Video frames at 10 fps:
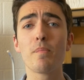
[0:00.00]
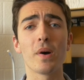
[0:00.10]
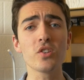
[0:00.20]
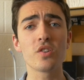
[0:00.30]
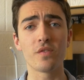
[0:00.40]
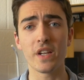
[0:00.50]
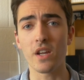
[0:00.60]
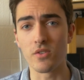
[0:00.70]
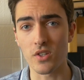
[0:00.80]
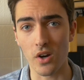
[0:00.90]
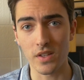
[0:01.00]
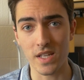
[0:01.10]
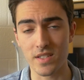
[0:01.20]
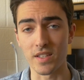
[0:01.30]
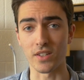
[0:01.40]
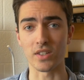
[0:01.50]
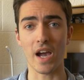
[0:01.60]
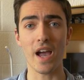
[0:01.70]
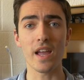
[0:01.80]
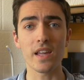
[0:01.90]
a bunch of videos on this little
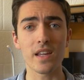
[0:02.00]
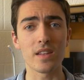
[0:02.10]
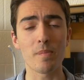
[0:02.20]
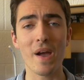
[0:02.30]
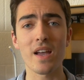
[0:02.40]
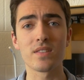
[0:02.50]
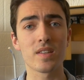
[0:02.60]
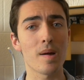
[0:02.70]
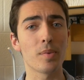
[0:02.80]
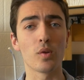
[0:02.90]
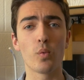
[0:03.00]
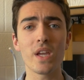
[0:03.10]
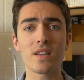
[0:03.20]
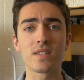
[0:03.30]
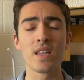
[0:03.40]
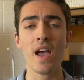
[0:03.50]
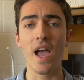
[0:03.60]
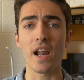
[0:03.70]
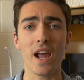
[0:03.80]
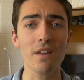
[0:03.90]
guy in the past couple of weeks,
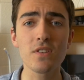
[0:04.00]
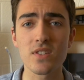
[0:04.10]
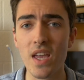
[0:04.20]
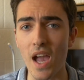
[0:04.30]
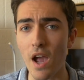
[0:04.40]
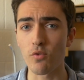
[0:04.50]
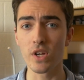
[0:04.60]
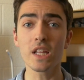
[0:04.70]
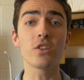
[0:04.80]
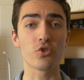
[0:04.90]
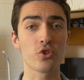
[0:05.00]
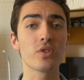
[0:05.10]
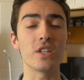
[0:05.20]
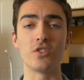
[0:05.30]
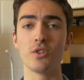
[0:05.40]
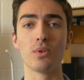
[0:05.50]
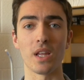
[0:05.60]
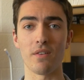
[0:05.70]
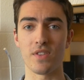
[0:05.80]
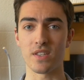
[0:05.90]
and I have to say I really truly do
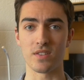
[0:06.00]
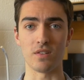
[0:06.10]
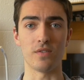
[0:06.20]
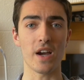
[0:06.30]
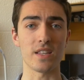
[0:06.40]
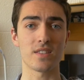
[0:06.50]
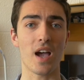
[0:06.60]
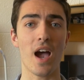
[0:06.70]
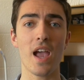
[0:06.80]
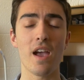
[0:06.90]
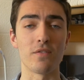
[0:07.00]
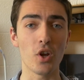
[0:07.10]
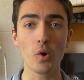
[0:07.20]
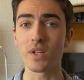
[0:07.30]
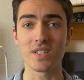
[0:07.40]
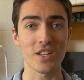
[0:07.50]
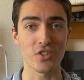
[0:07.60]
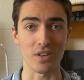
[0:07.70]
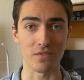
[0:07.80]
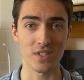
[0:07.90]
love this device. I have no
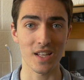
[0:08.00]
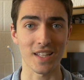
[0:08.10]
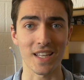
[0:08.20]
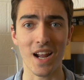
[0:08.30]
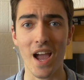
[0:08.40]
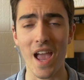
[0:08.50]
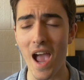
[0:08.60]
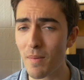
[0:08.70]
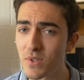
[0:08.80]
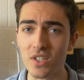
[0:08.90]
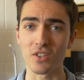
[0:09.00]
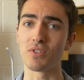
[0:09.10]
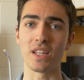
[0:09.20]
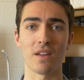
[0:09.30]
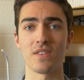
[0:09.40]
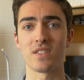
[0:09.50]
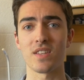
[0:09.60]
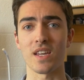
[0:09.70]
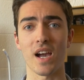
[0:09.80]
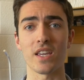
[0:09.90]
intention of selling it. I absolutely love this
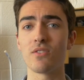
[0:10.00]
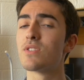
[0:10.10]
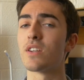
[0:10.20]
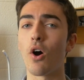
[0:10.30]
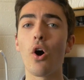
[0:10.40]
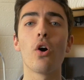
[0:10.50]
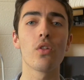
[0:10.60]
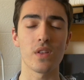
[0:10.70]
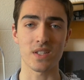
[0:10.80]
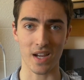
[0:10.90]
thing. I use it all the